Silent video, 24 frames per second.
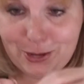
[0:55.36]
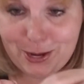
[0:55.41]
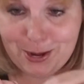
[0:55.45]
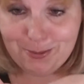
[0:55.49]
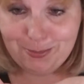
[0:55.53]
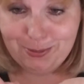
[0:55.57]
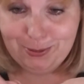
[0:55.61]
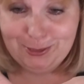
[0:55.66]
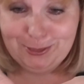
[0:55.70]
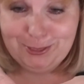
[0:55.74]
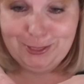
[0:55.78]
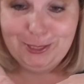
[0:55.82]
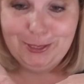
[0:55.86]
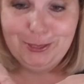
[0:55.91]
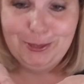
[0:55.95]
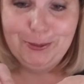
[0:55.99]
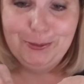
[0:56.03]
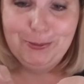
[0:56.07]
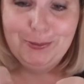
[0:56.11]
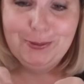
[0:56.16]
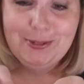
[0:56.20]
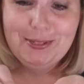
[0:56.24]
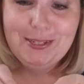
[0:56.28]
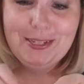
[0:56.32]
number
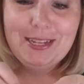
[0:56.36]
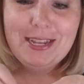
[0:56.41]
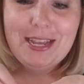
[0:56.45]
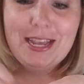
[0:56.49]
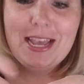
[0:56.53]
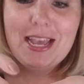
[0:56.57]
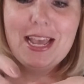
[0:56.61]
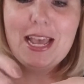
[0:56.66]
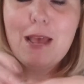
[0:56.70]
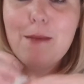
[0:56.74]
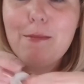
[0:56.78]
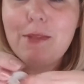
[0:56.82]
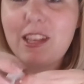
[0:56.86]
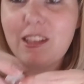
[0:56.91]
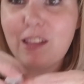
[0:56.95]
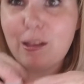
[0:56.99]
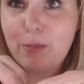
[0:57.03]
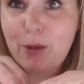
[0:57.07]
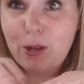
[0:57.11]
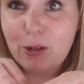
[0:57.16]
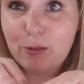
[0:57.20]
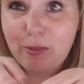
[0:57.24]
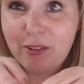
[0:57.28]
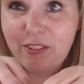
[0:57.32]
two, because I
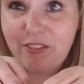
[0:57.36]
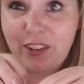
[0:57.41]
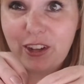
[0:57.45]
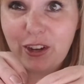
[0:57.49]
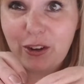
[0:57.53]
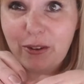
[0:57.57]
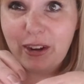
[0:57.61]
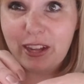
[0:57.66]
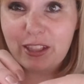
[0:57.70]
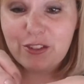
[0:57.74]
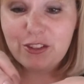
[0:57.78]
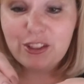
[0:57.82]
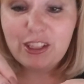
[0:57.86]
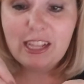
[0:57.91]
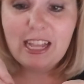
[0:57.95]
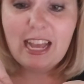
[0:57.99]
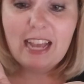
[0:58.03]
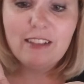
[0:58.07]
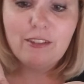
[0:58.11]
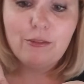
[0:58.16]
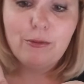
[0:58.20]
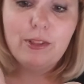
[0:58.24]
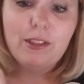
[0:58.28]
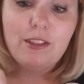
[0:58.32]
poked my finger right through the
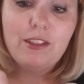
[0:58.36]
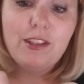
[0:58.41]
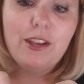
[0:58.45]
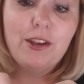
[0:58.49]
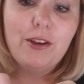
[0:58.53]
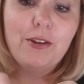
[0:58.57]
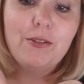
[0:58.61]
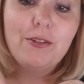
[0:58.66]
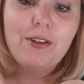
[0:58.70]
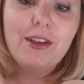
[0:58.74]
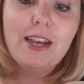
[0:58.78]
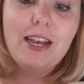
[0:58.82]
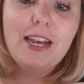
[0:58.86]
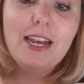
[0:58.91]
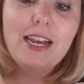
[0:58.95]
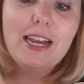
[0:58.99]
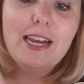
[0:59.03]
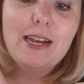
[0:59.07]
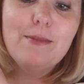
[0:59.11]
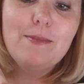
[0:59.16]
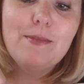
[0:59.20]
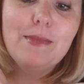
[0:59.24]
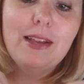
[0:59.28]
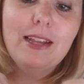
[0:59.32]
last one. So
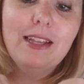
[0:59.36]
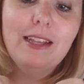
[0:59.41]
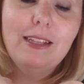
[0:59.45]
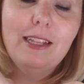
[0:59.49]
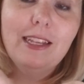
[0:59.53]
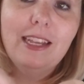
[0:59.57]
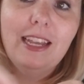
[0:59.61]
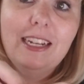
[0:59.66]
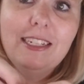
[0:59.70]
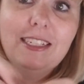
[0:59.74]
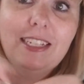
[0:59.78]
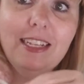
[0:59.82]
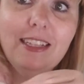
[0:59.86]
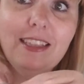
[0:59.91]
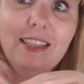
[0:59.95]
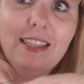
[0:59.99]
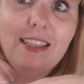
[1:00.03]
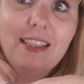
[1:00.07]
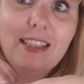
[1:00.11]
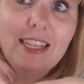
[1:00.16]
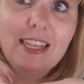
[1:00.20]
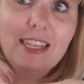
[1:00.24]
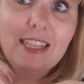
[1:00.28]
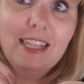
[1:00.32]
um, I got to take this
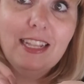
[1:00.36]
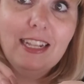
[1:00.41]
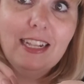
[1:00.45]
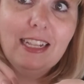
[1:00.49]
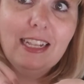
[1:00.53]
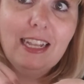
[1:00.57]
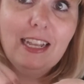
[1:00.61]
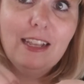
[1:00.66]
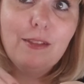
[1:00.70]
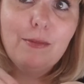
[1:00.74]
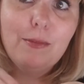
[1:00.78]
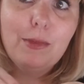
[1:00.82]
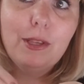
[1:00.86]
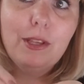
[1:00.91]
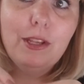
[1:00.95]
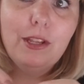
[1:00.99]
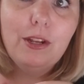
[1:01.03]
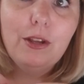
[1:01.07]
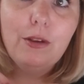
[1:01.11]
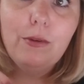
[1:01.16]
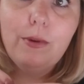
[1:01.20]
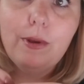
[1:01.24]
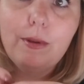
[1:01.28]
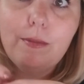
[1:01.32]
thing that allows me, you
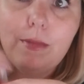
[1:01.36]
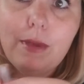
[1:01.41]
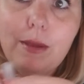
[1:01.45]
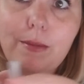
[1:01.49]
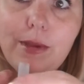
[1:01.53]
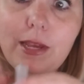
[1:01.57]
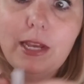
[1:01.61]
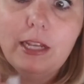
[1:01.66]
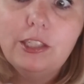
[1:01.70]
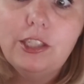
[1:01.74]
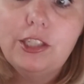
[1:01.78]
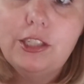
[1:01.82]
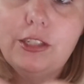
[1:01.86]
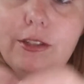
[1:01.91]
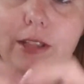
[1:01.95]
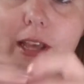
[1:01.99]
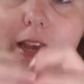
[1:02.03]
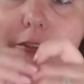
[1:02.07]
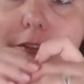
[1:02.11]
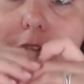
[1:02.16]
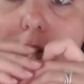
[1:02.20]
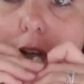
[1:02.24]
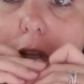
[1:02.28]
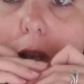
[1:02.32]
know what? Maybe I should do
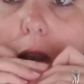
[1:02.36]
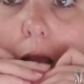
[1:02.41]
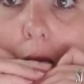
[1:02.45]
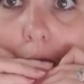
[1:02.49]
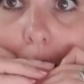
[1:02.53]
that first.